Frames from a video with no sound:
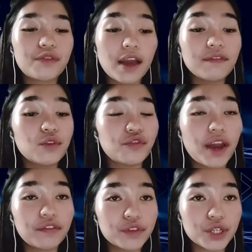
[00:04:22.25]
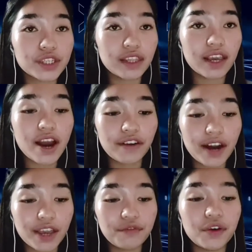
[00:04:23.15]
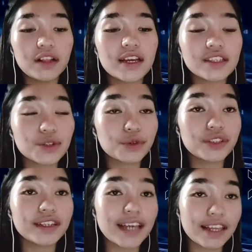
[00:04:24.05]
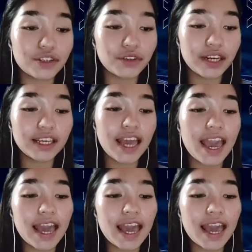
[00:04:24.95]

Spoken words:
5 to 5:30 arrival and social gathering,